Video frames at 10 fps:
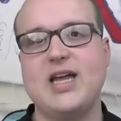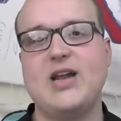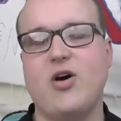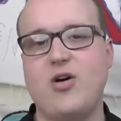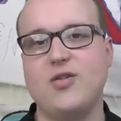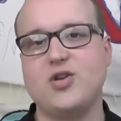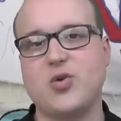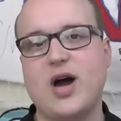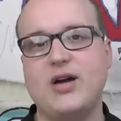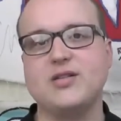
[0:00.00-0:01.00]
in all the
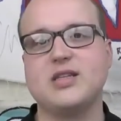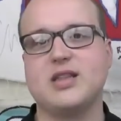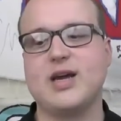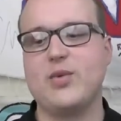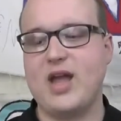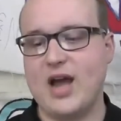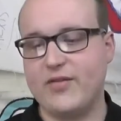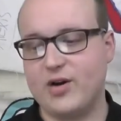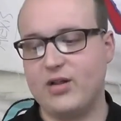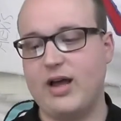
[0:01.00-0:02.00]
trials that we
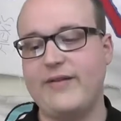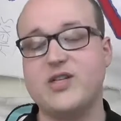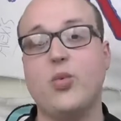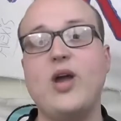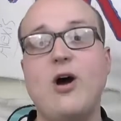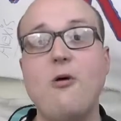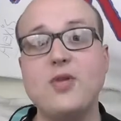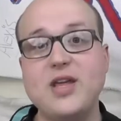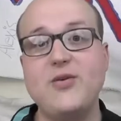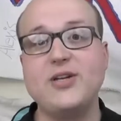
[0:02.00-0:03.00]
have in our life. So we
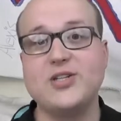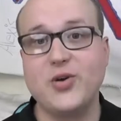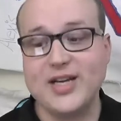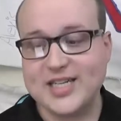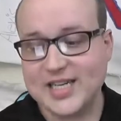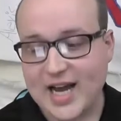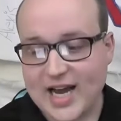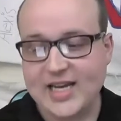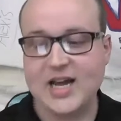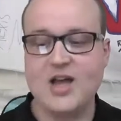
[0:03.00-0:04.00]
hope that you enjoyed
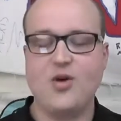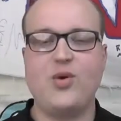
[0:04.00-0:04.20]
tonight.